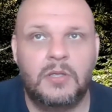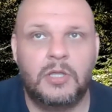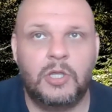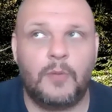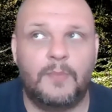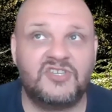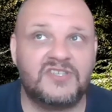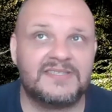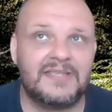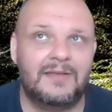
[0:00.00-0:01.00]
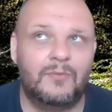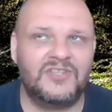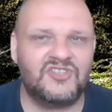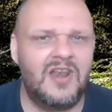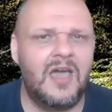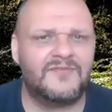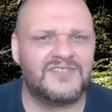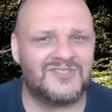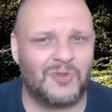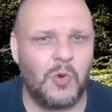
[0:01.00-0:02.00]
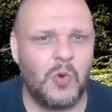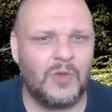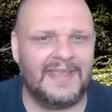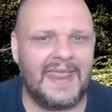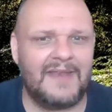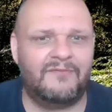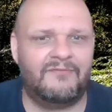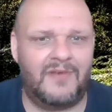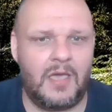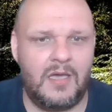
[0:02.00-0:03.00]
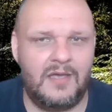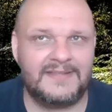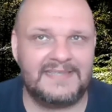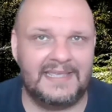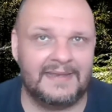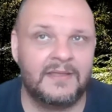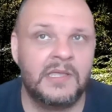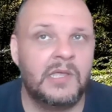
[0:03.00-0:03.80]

you know, which is which loves talking and flirting,